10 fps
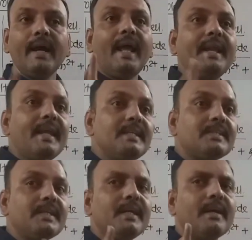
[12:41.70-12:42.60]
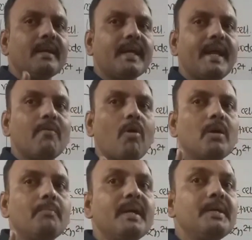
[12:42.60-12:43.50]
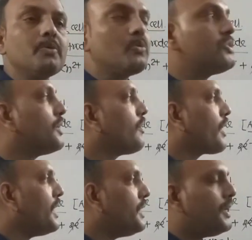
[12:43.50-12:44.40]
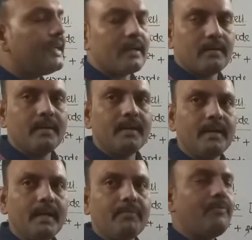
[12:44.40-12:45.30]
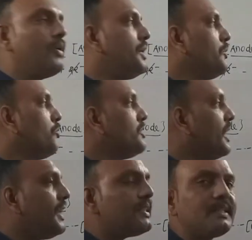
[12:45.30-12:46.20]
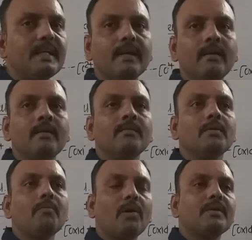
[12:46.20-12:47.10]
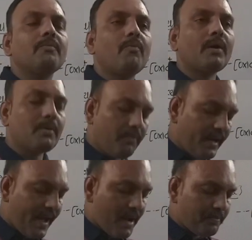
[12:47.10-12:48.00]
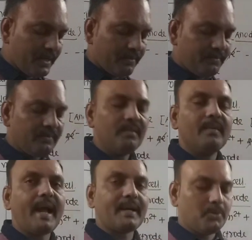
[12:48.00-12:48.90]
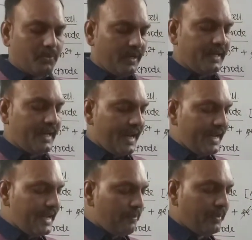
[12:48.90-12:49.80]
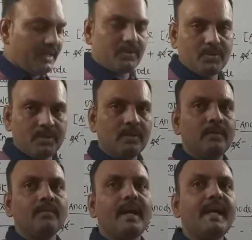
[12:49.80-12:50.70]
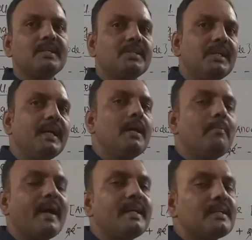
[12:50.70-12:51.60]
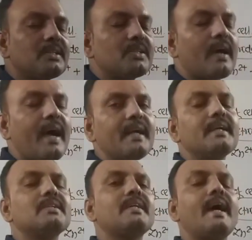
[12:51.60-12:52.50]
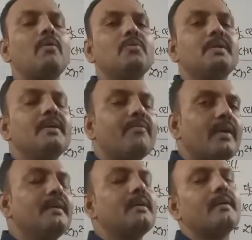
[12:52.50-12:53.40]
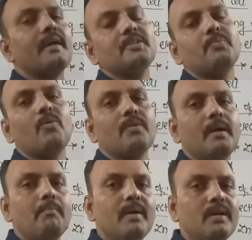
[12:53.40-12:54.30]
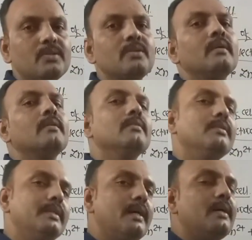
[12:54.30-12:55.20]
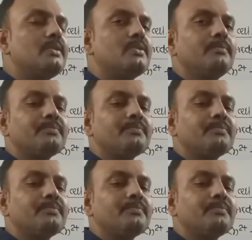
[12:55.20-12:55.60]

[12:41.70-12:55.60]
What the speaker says: NaCl cannot be used right here. If we use NaCl, what will happen? Actually Na plus and Cl minus ions have different transport numbers. Thus